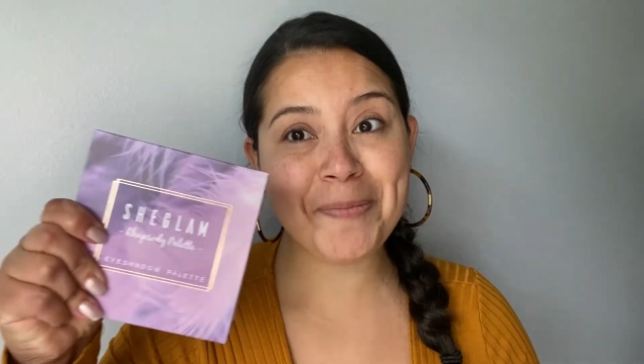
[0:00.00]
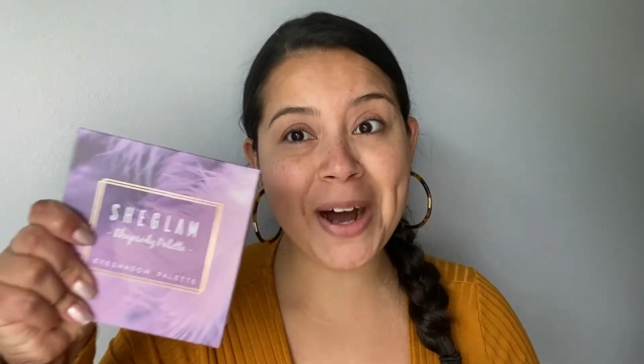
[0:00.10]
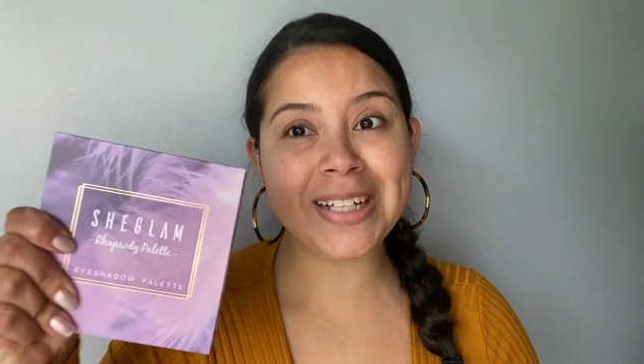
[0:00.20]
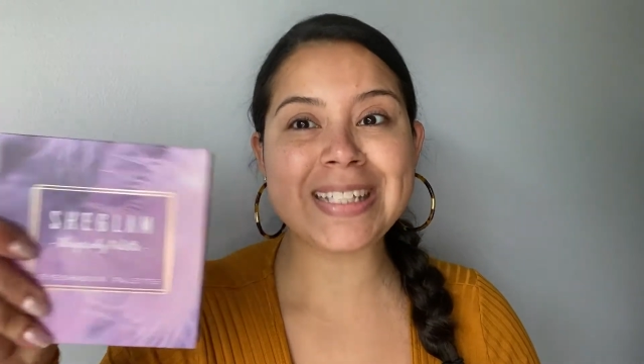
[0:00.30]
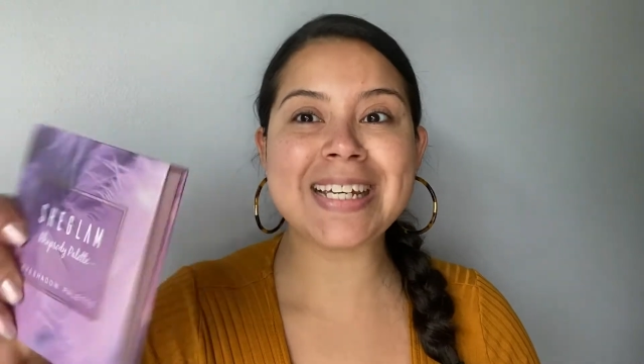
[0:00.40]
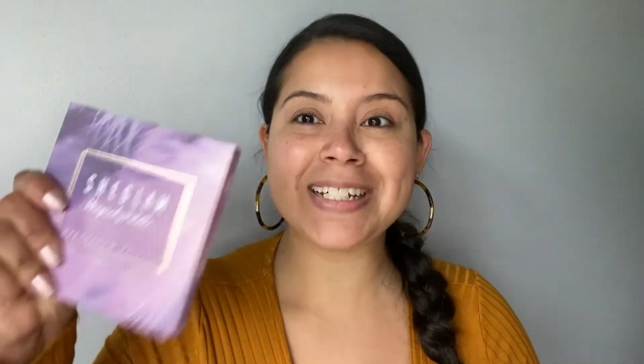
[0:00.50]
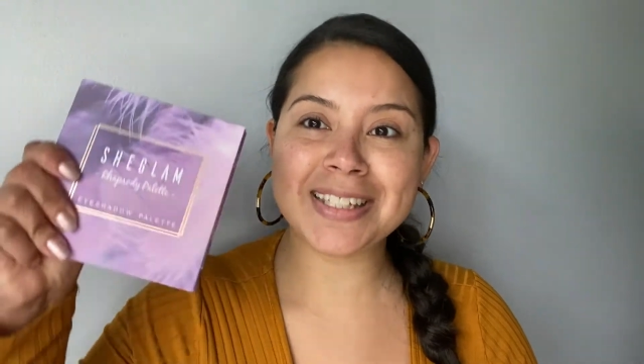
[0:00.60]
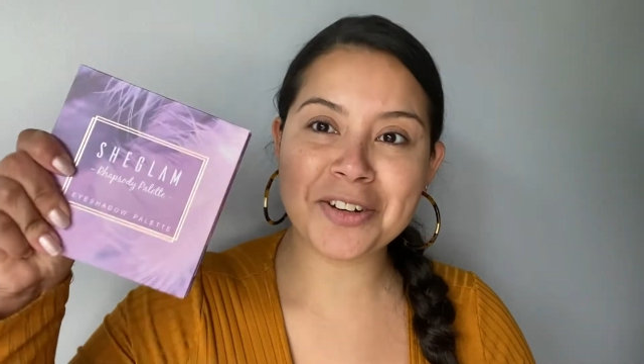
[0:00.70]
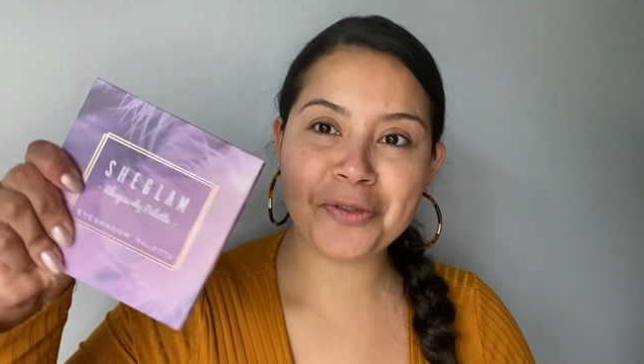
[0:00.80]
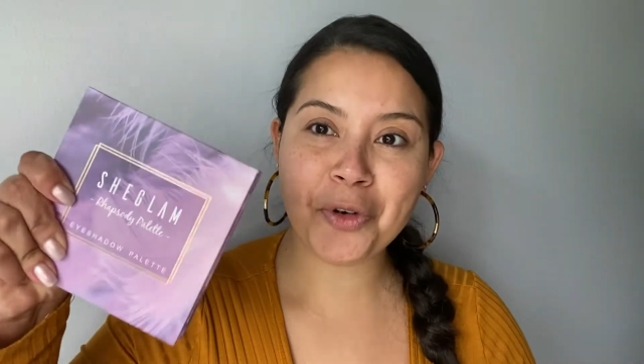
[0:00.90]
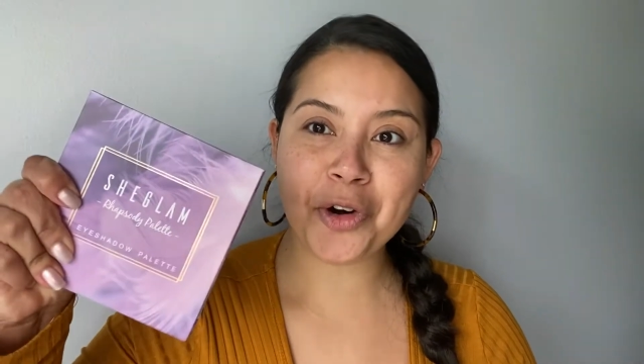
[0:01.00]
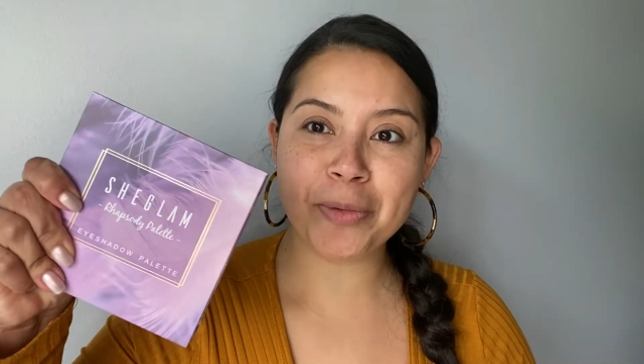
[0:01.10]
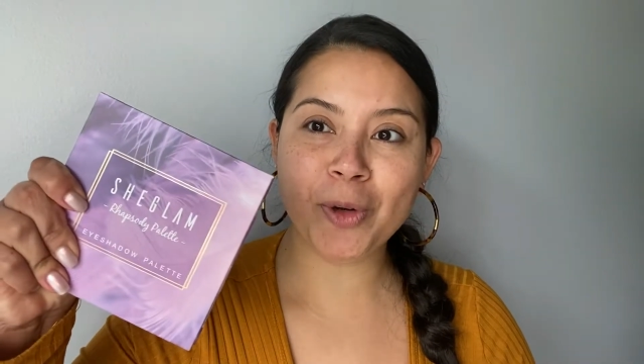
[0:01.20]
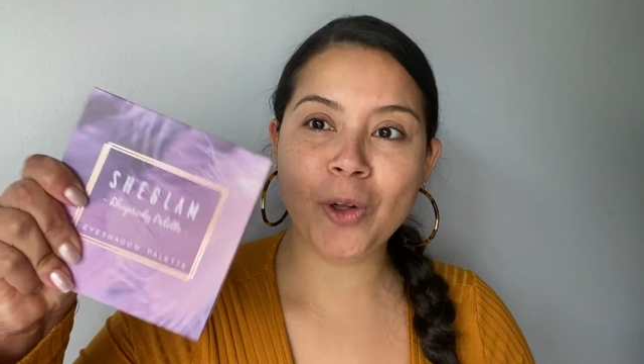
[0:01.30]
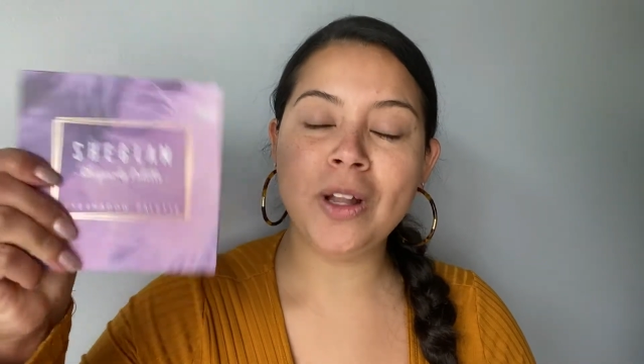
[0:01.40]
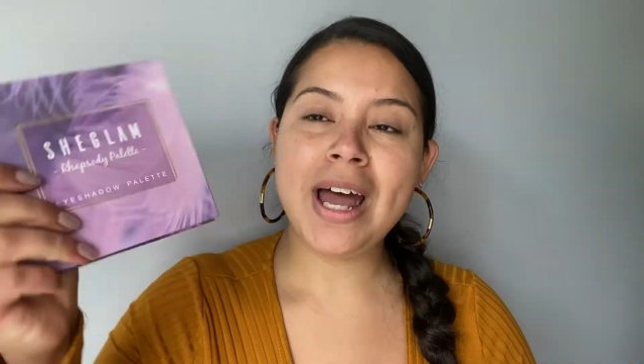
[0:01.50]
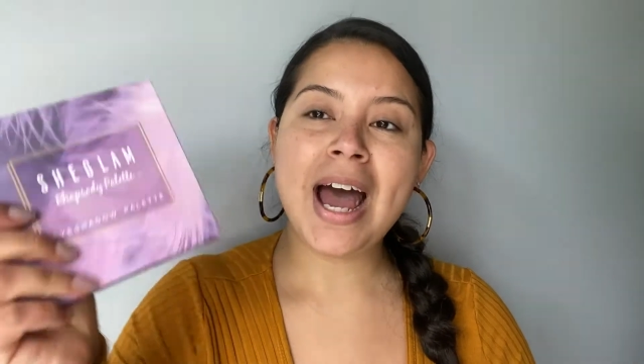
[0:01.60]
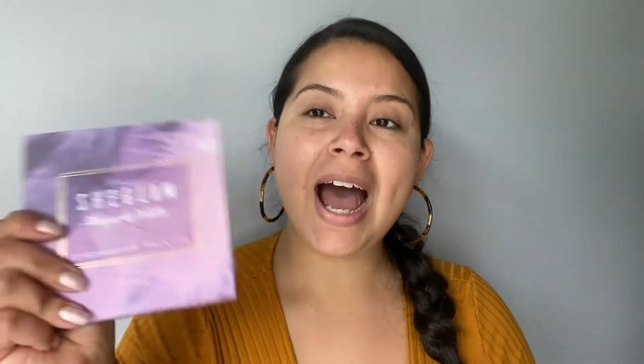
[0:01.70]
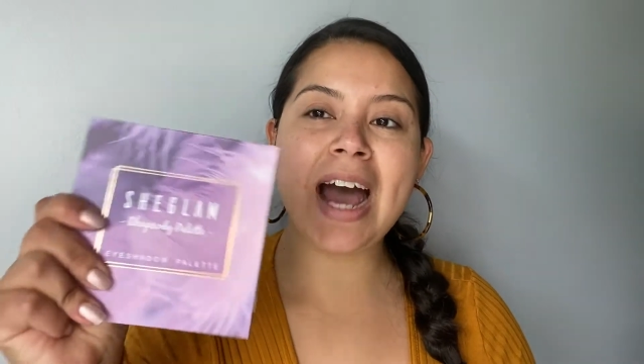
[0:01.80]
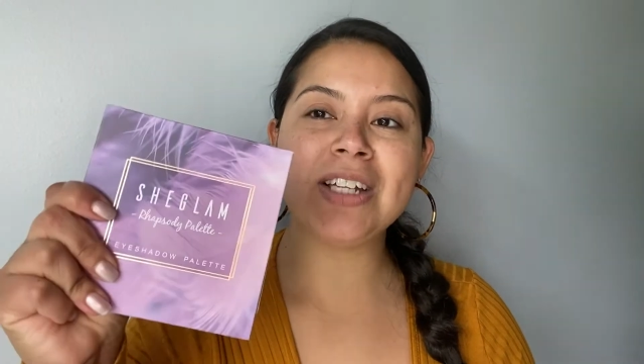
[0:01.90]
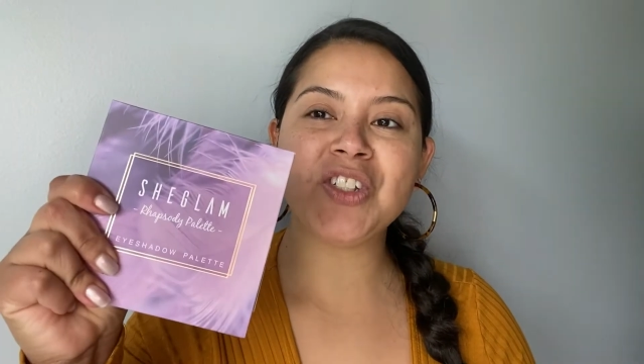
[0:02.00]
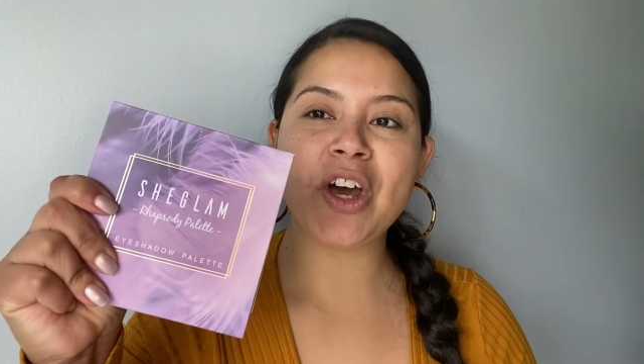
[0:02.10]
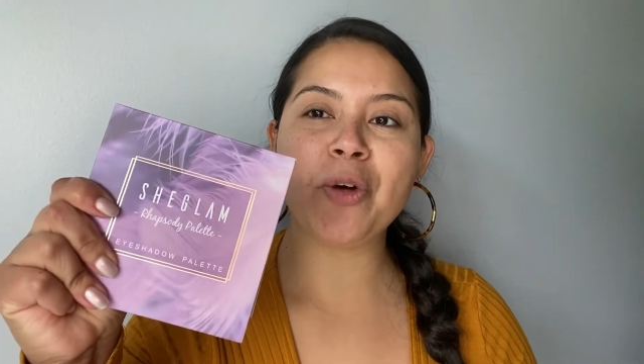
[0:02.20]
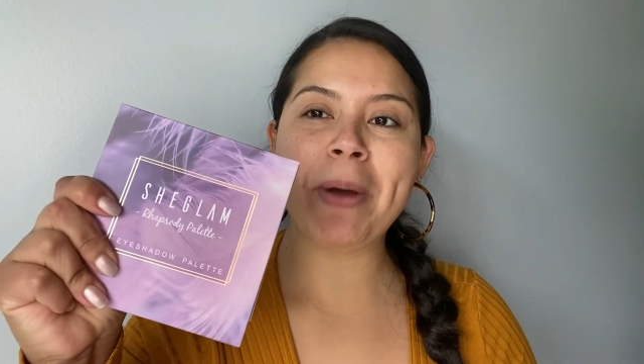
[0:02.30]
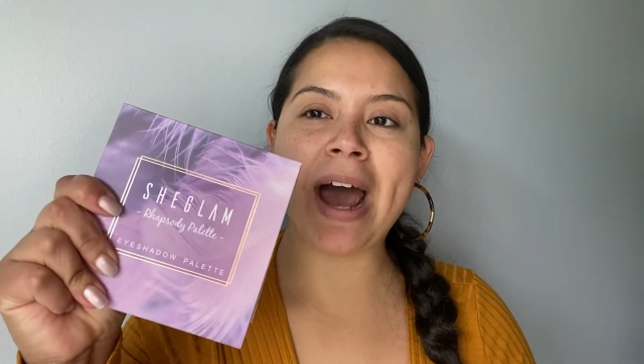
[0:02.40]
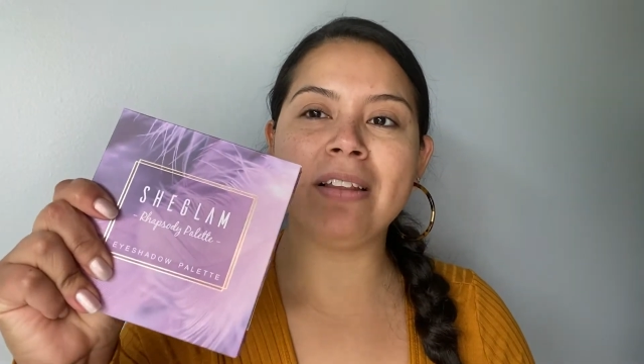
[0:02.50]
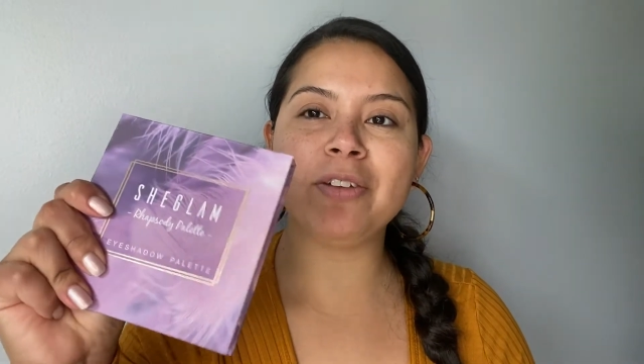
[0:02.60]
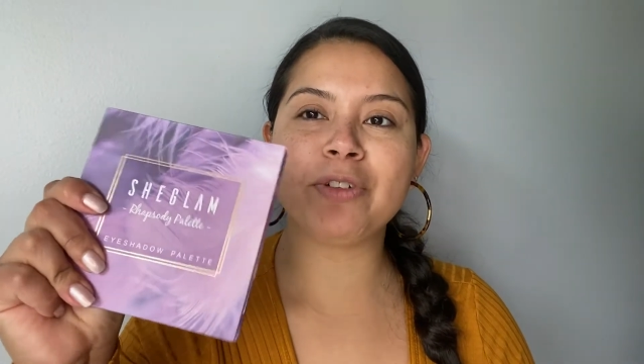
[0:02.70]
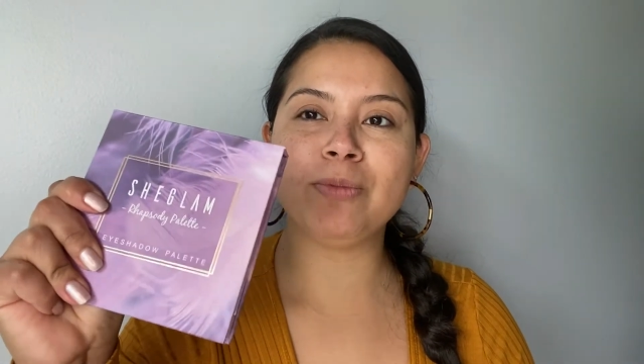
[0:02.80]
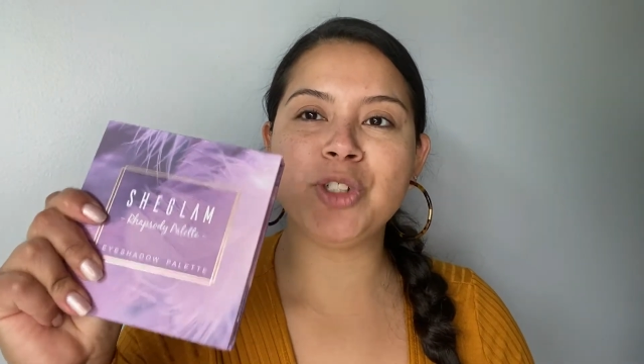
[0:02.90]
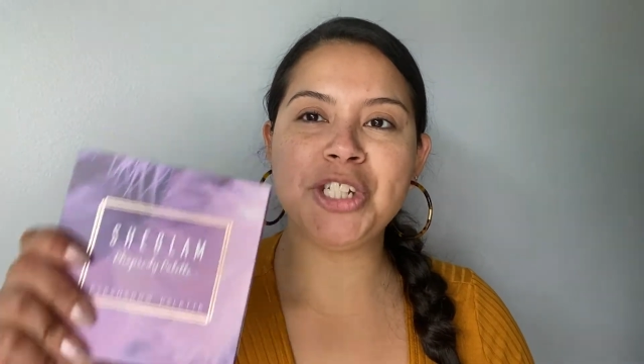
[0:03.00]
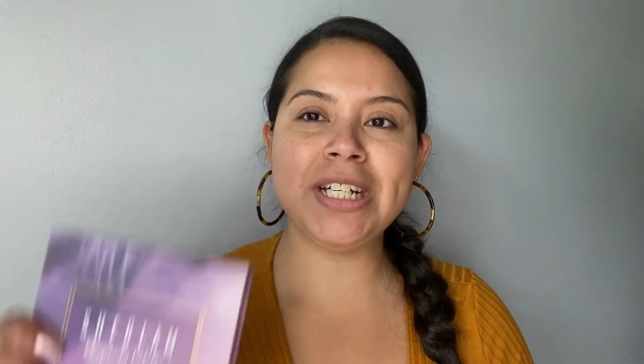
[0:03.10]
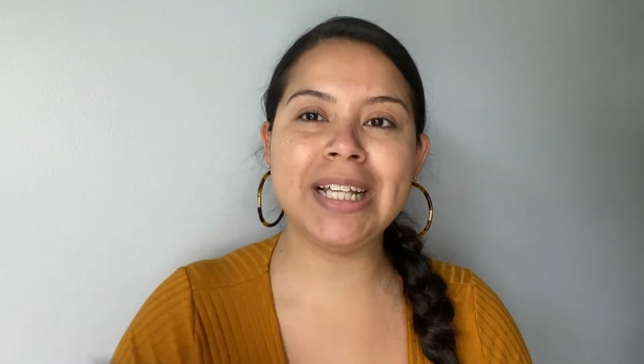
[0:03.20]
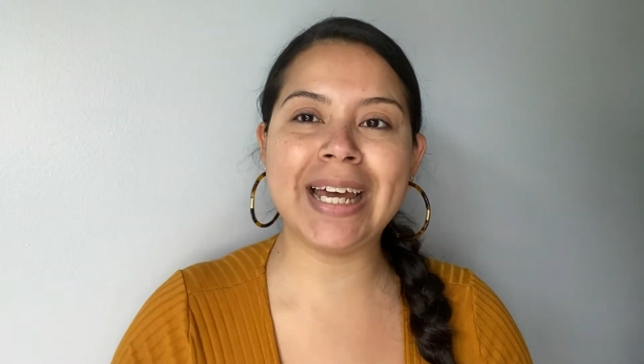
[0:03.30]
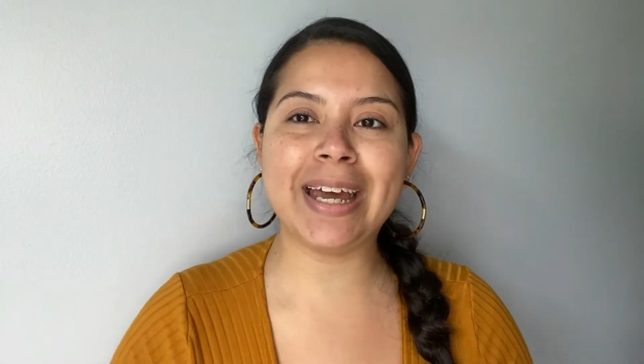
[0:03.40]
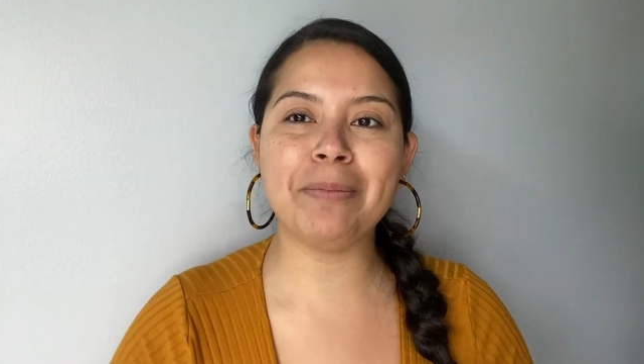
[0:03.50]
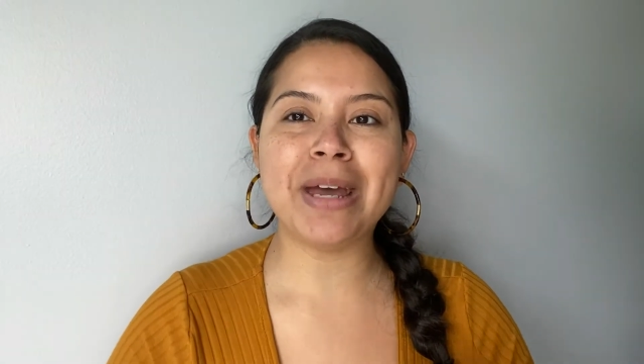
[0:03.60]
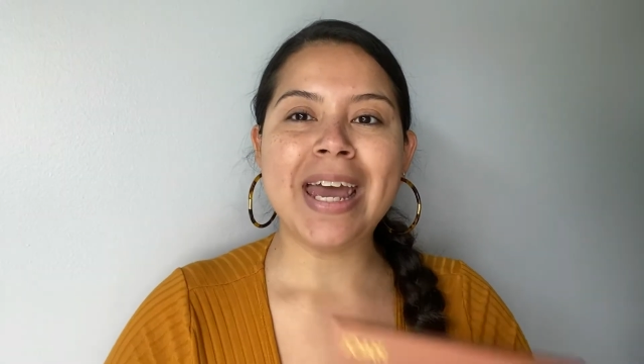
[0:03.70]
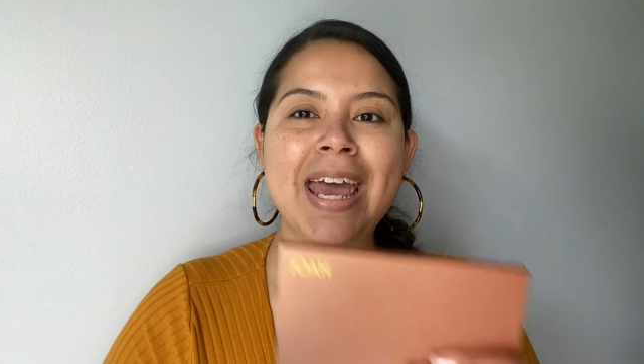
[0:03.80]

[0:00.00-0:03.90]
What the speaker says: but it is an affordable eyeshadow palette from SheGlam,